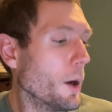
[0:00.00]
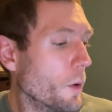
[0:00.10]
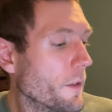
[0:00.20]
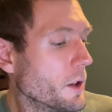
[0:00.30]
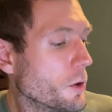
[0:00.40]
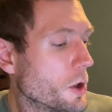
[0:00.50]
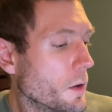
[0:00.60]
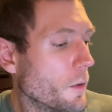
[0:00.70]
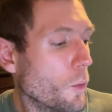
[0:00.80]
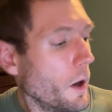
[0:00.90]
With the new
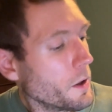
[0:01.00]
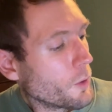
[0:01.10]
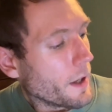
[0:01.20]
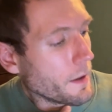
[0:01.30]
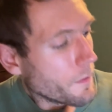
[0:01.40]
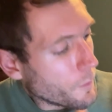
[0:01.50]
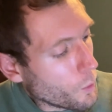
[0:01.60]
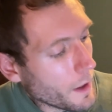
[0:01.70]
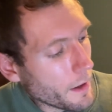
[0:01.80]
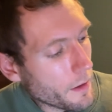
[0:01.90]
shoe, for one, you've got a
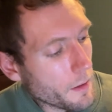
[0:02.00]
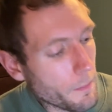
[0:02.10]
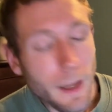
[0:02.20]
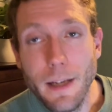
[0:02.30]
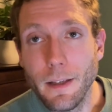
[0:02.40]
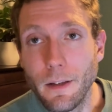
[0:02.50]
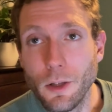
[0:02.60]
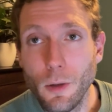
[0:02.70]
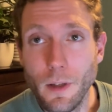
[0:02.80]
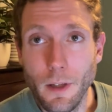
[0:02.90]
full length plate in the
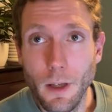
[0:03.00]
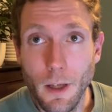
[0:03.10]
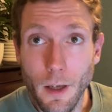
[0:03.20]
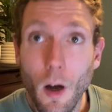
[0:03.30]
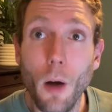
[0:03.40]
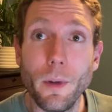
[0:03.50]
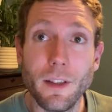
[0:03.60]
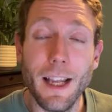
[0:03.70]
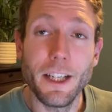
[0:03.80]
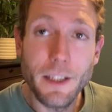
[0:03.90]
shoe. It's a carbon
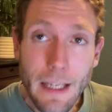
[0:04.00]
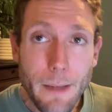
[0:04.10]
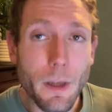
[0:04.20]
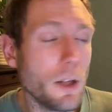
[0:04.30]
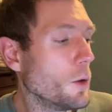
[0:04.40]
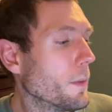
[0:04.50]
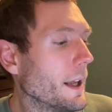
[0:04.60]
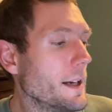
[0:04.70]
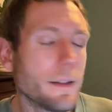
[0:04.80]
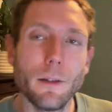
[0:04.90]
slash TPU
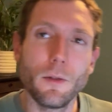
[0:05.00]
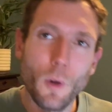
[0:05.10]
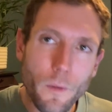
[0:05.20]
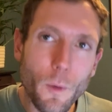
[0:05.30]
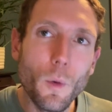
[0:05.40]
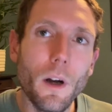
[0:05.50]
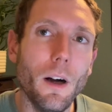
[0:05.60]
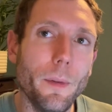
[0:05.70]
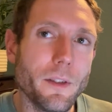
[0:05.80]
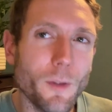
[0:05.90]
plate, so it's not full
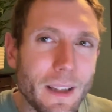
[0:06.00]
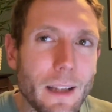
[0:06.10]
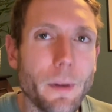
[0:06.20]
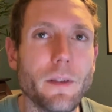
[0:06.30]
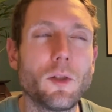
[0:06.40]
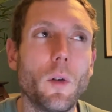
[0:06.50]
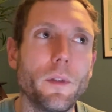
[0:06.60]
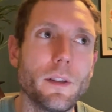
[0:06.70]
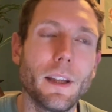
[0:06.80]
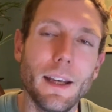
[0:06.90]
carbon, so you've got a little bit of
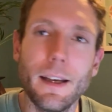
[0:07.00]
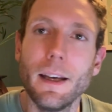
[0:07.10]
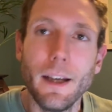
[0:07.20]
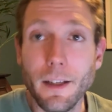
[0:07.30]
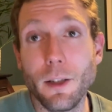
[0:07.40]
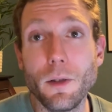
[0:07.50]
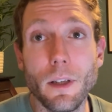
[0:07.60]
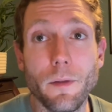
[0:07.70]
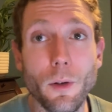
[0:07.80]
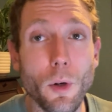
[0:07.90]
softness there to use
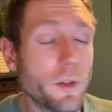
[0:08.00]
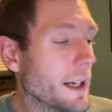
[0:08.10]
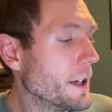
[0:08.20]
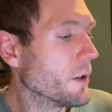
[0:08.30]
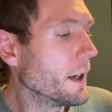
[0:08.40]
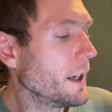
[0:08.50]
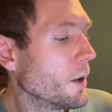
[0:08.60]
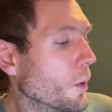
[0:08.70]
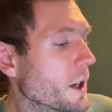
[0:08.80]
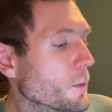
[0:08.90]
it for daily training.
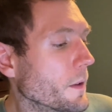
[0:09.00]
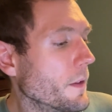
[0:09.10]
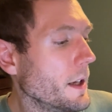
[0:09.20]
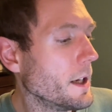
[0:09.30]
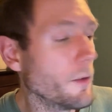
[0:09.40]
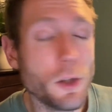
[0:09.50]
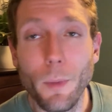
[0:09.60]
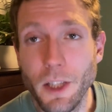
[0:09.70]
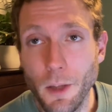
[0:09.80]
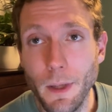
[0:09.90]
Whereas with the original
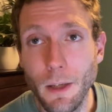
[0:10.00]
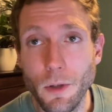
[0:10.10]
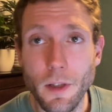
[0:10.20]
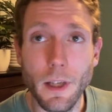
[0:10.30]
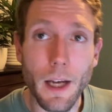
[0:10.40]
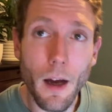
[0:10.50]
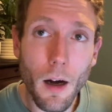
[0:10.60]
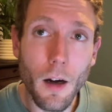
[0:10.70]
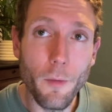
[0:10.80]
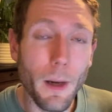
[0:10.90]
Magic Speed, it was just a
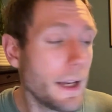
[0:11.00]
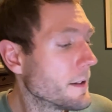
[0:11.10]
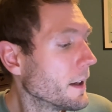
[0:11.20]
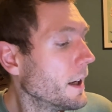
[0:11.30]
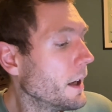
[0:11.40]
half plate.